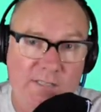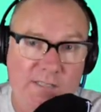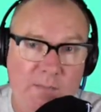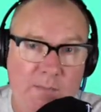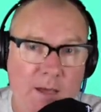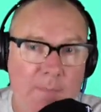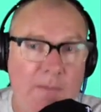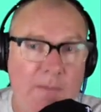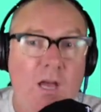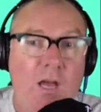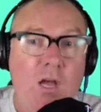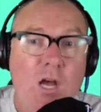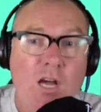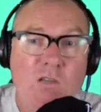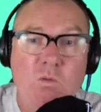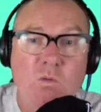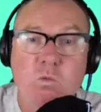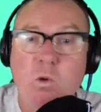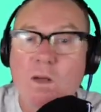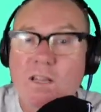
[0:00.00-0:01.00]
map,
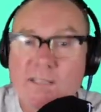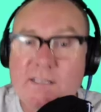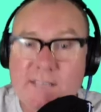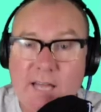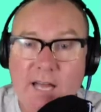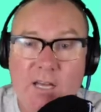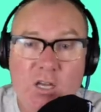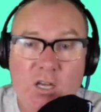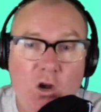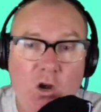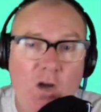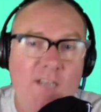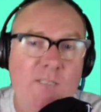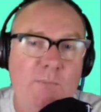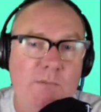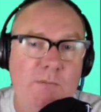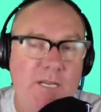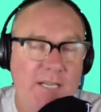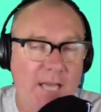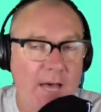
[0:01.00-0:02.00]
as well as a nice
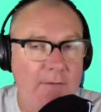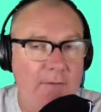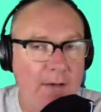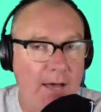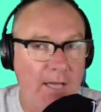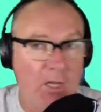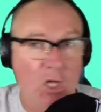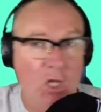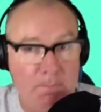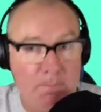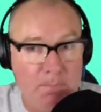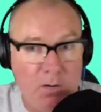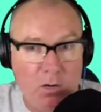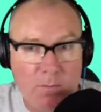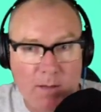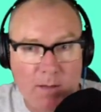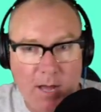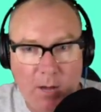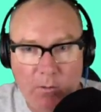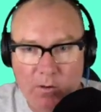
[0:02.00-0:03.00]
bit of cover, unlike
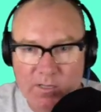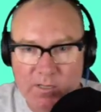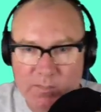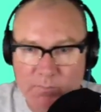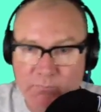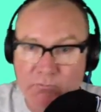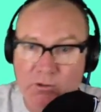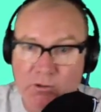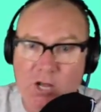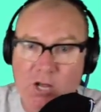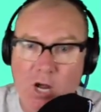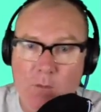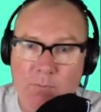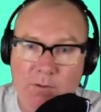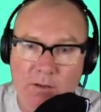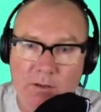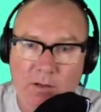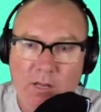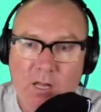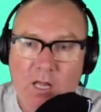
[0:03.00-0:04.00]
Miramar where it's pretty
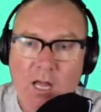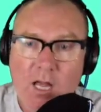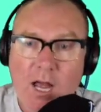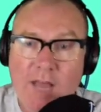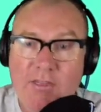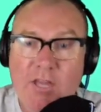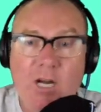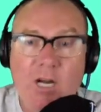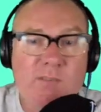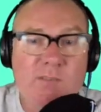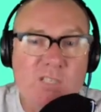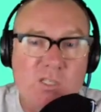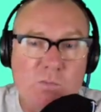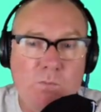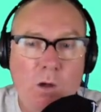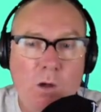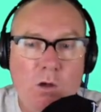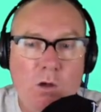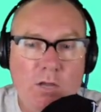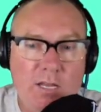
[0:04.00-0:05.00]
open. And then I'm
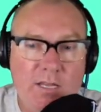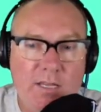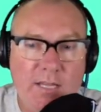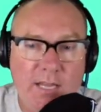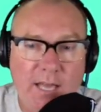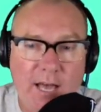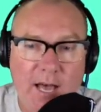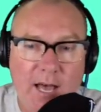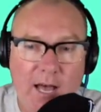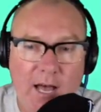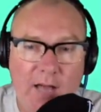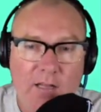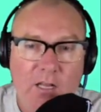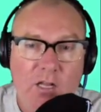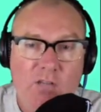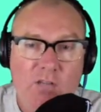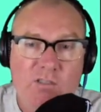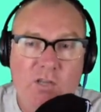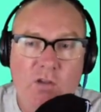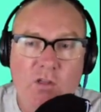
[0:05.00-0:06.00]
smoking the car
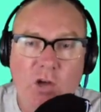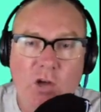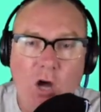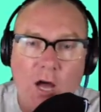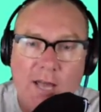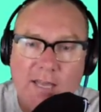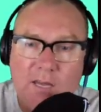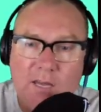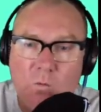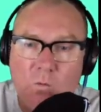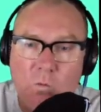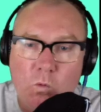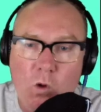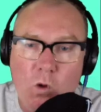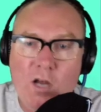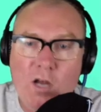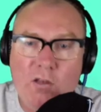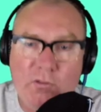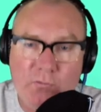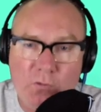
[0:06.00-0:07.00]
so that I can
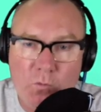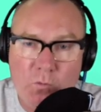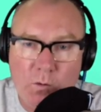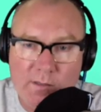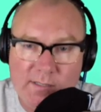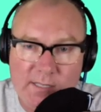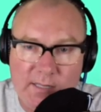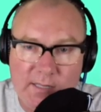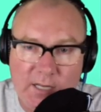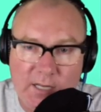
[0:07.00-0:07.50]
work through what's in the